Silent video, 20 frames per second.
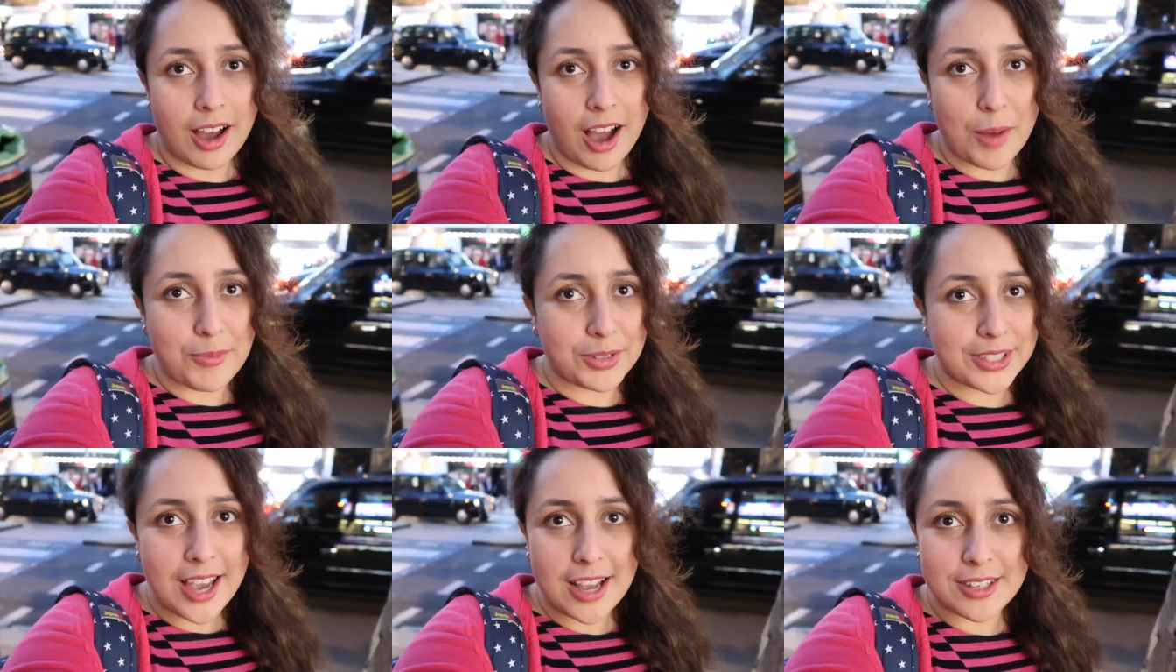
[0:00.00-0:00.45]

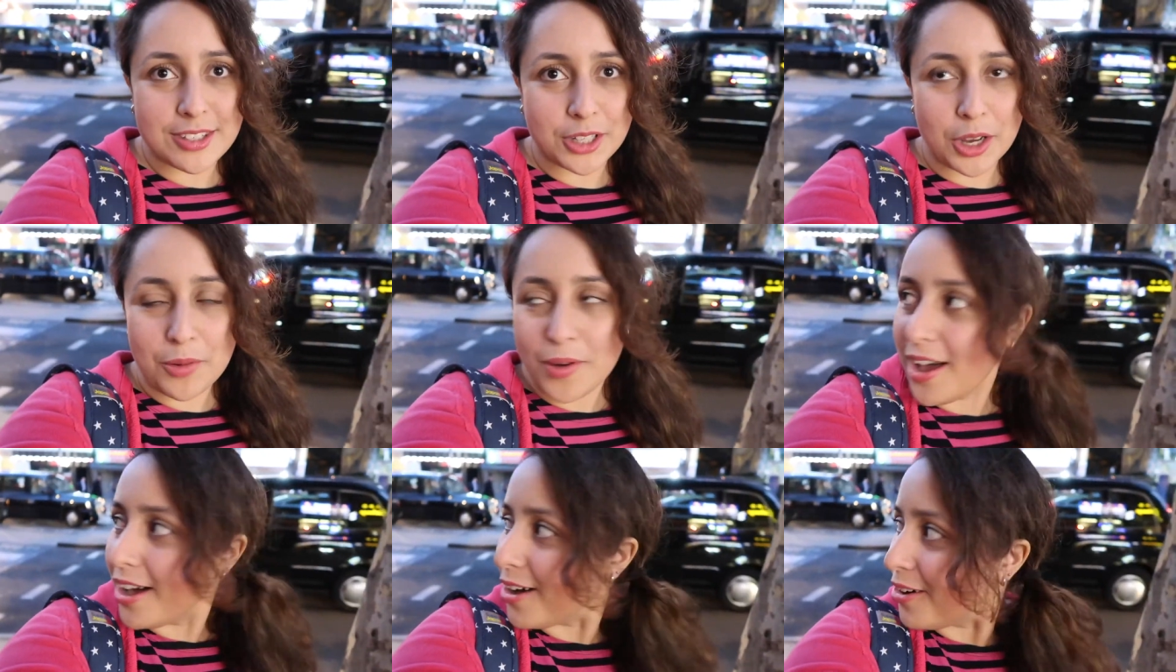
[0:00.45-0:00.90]
I'm scared to
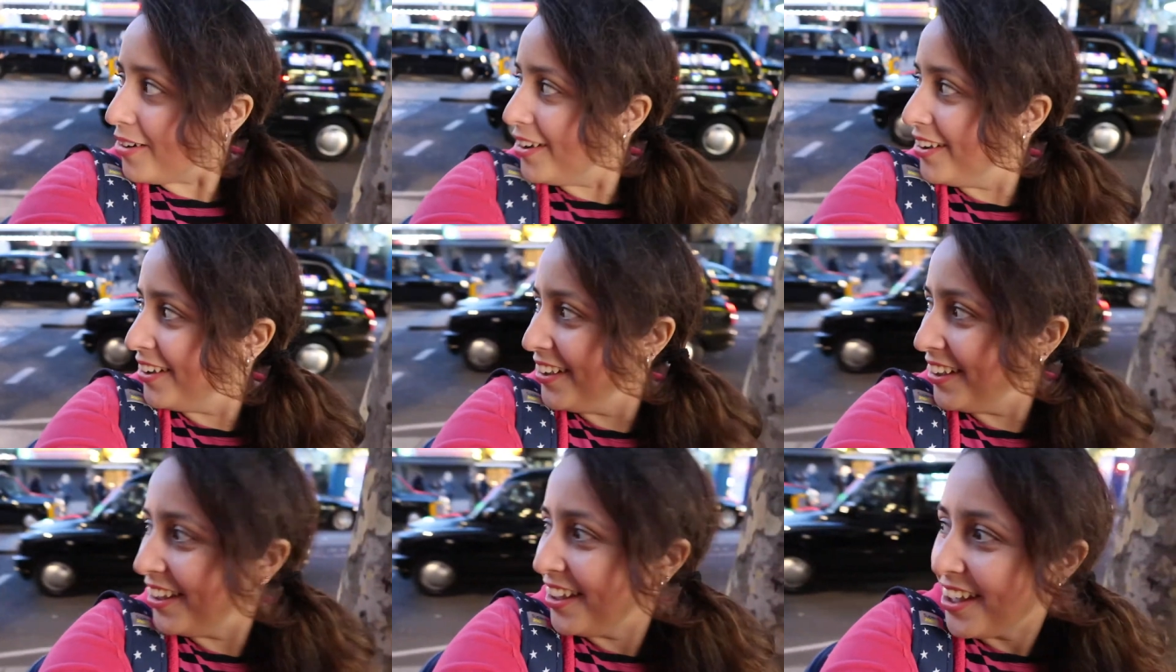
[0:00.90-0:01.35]
go
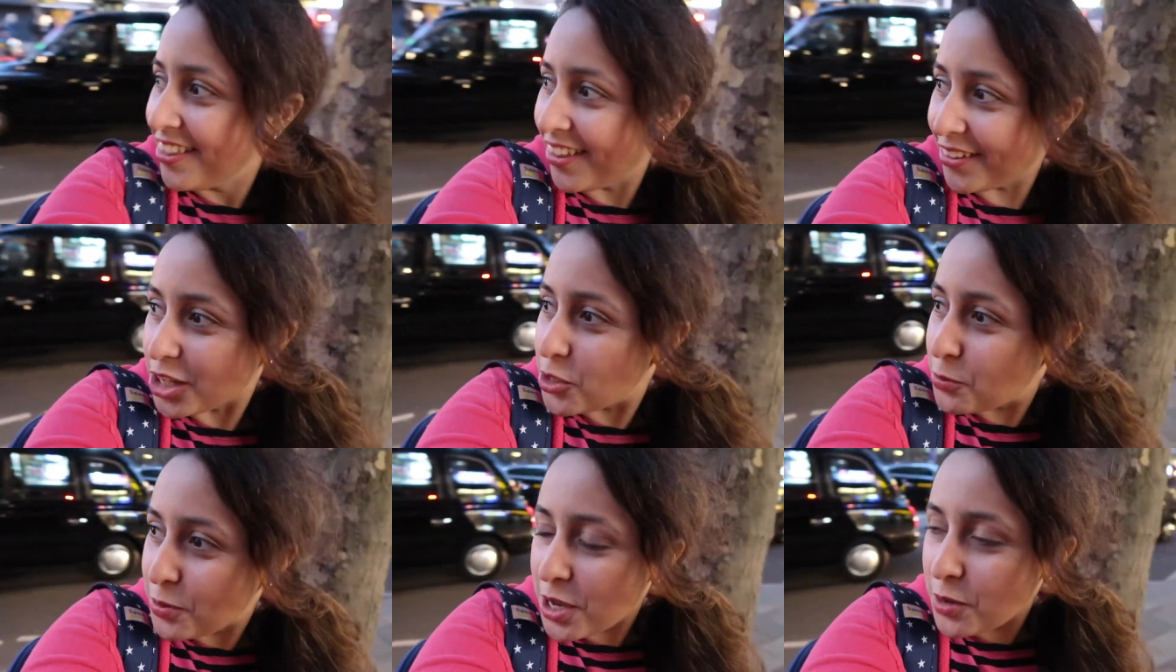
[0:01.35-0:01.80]
out, but
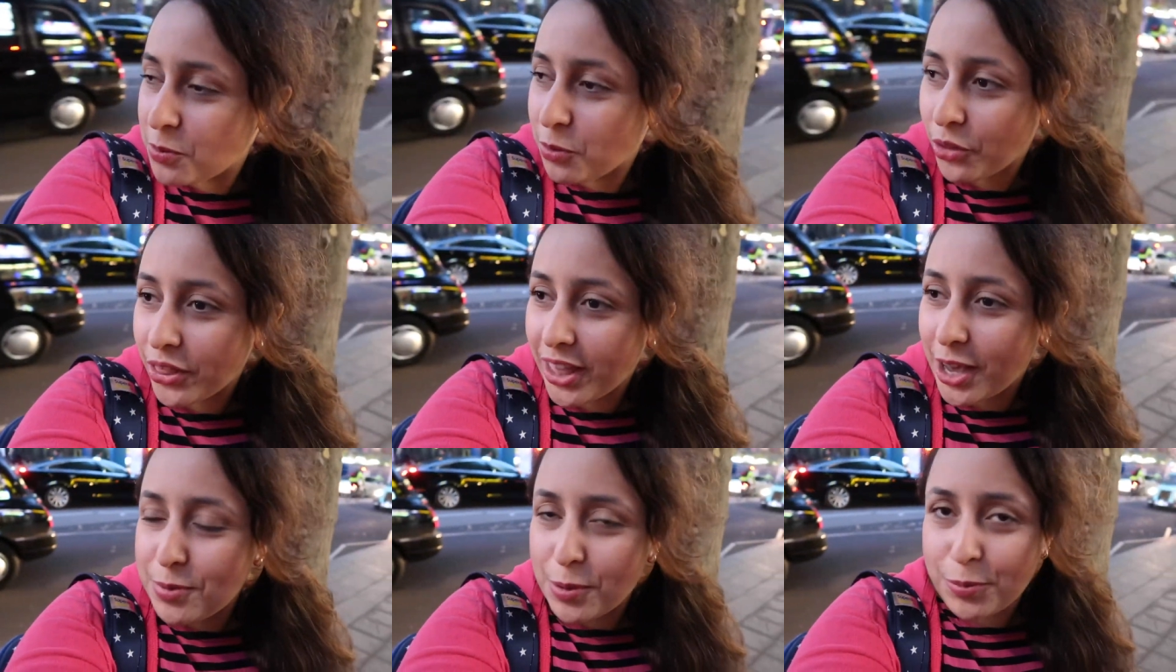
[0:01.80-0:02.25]
there's
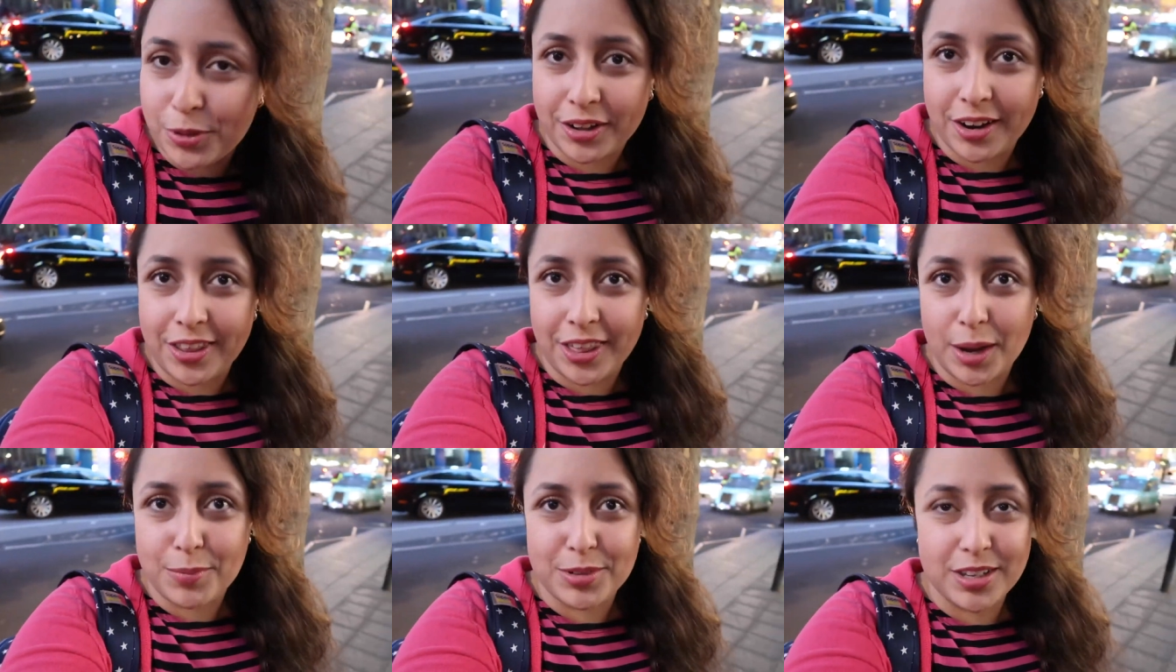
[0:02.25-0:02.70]
people there and people are
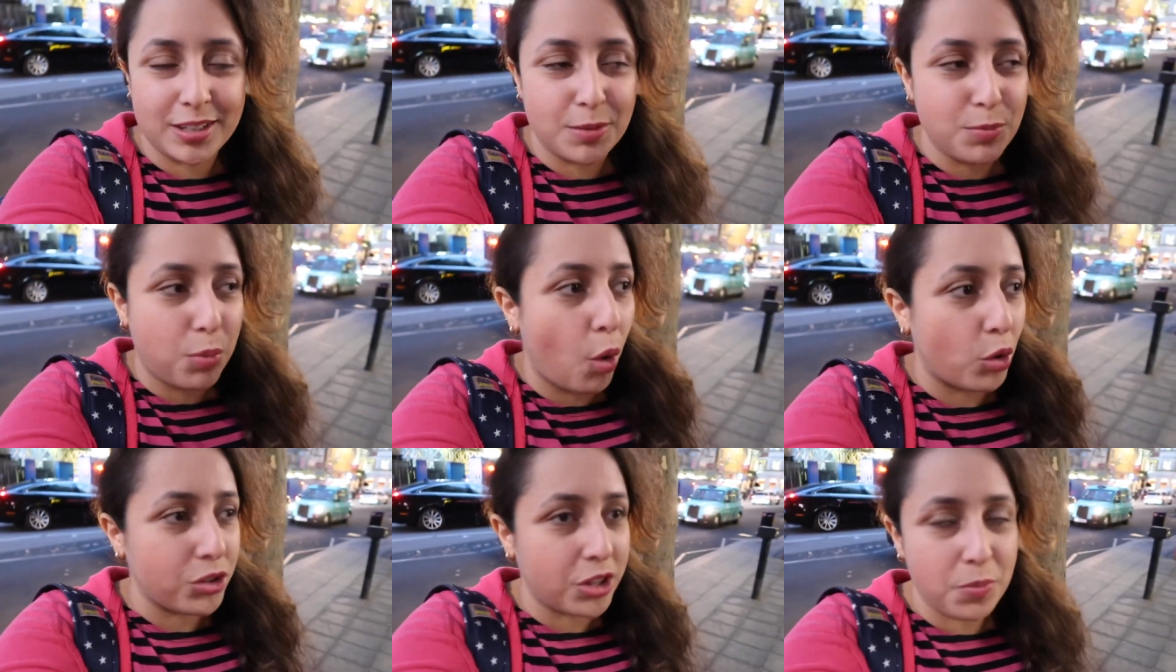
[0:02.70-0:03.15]
going to think I'm this
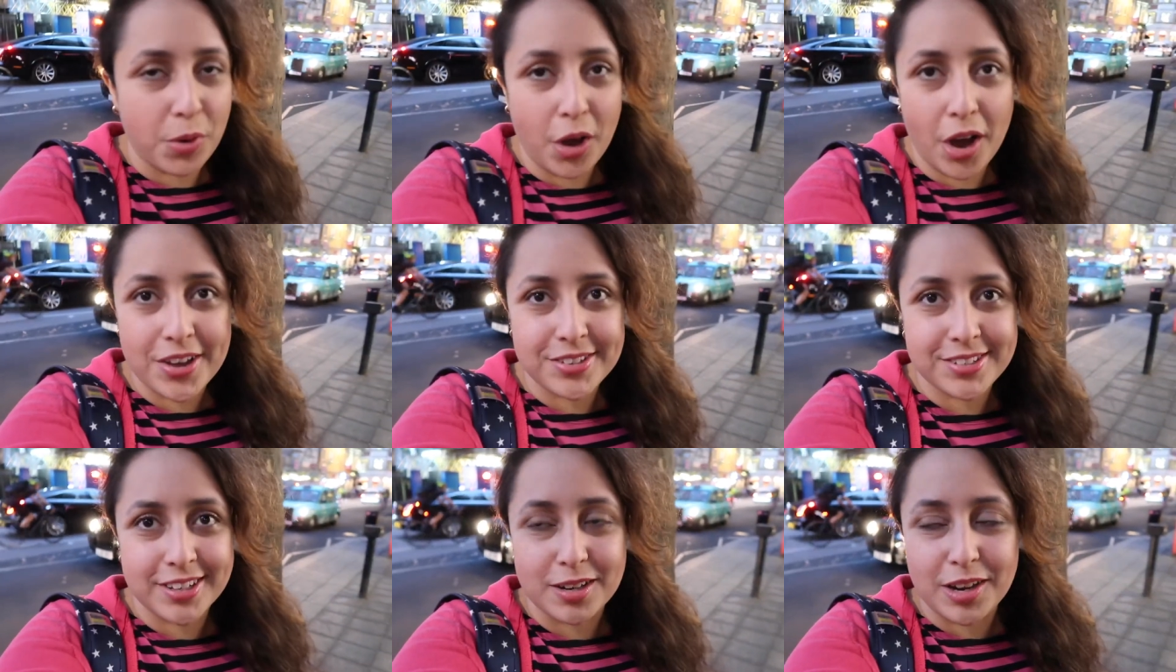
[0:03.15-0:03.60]
important
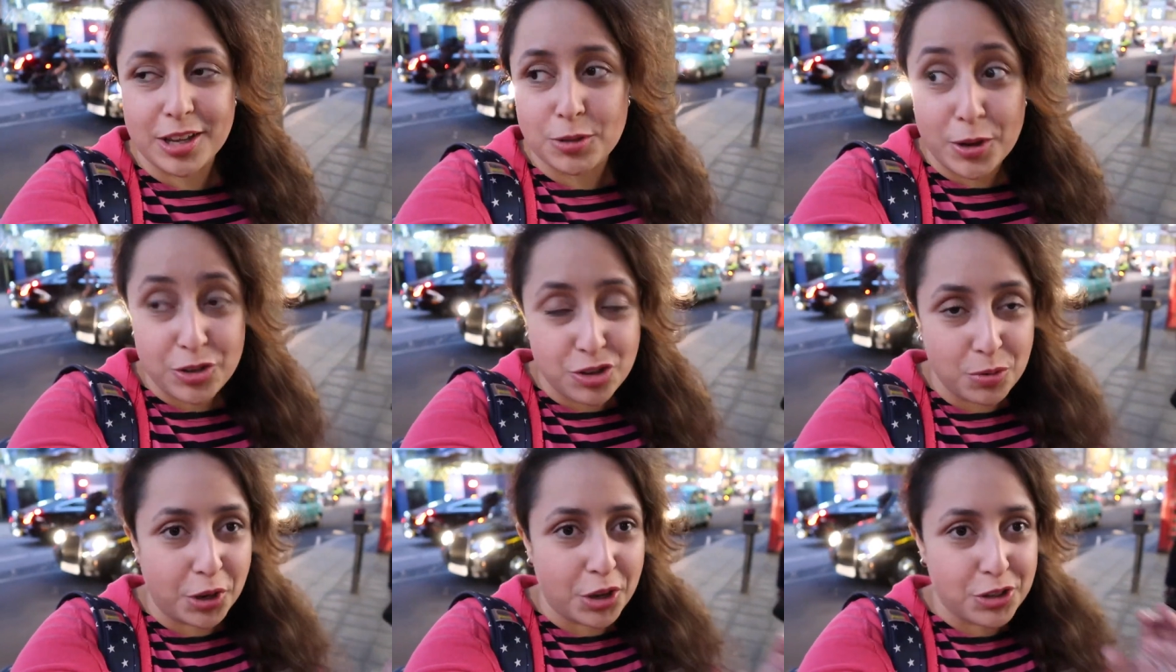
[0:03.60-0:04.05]
person,
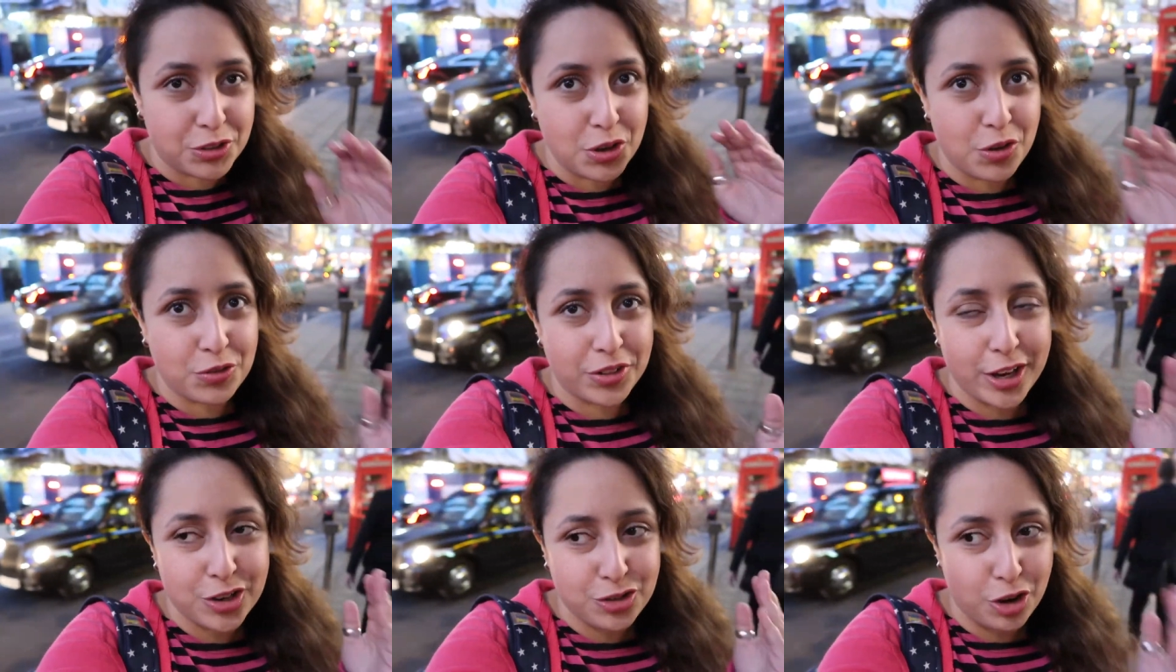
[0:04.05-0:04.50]
especially because
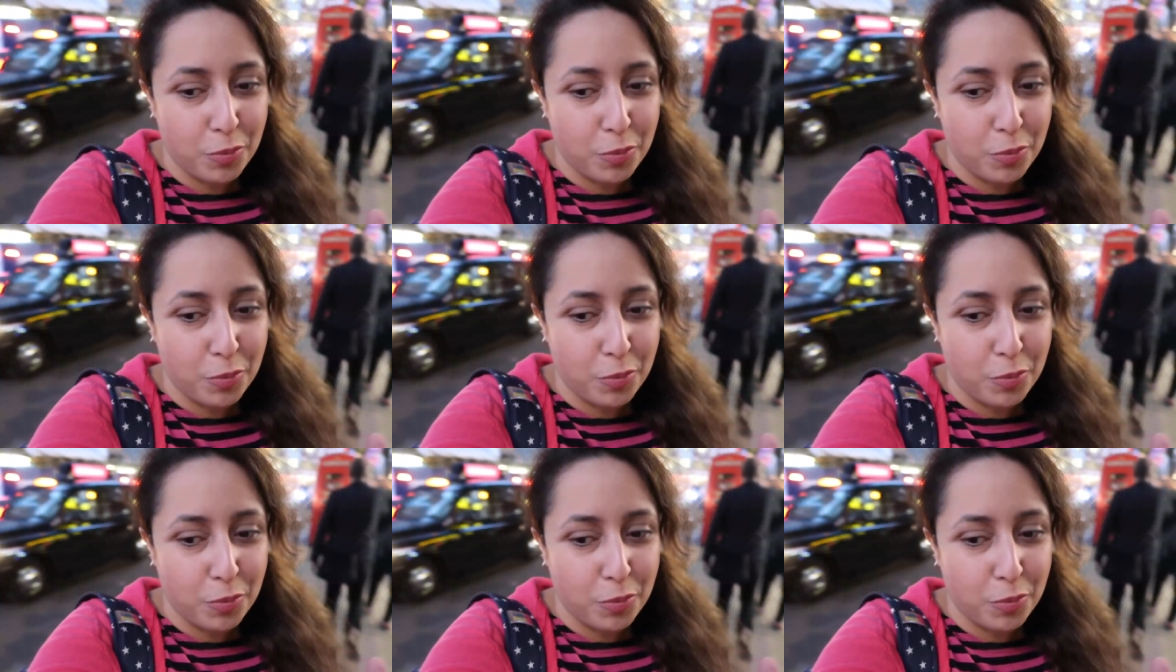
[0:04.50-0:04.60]
you've like